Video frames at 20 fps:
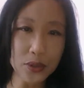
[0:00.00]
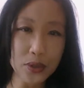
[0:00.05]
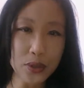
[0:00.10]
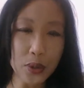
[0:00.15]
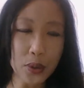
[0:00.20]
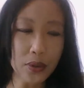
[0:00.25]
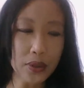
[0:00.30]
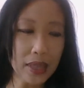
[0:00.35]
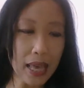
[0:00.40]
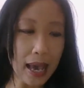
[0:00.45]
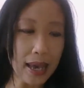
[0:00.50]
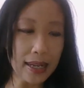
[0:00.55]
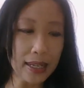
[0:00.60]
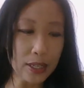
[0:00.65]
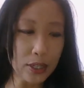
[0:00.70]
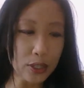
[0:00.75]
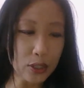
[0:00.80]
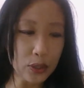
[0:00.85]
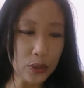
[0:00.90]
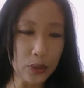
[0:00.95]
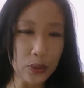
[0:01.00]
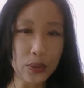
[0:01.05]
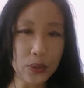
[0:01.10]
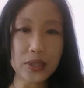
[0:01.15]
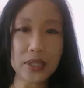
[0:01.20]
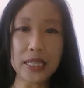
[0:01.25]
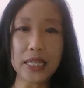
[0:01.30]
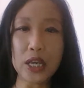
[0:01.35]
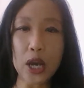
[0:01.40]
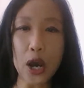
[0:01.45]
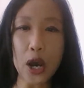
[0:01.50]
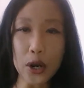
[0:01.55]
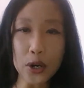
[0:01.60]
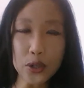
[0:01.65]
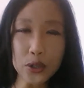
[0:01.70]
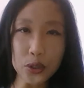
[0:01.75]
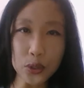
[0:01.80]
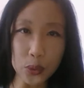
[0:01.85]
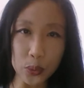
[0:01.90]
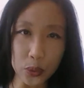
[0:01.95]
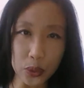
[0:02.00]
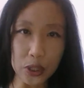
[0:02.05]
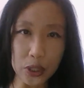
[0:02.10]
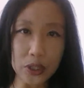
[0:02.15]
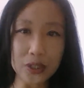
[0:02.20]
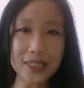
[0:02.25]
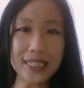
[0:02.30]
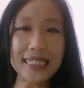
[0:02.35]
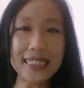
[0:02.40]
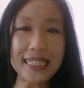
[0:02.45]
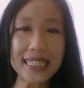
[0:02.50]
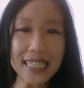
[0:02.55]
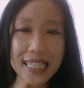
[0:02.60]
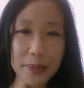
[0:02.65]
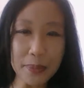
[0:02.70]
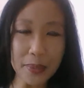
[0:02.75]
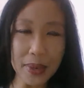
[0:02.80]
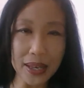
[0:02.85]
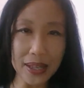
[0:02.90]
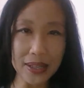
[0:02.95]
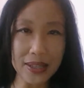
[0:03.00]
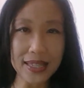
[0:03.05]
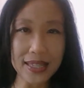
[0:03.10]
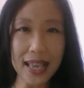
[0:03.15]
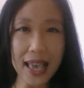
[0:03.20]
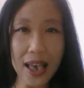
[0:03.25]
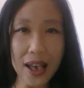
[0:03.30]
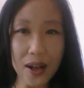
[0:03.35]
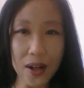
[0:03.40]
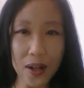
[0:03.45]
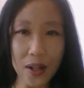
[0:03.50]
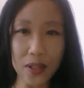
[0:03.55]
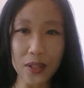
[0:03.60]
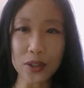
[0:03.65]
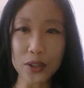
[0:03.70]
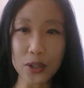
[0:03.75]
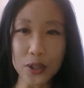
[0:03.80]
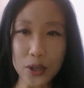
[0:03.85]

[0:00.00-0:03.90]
so that includes the underworld, demons, hell,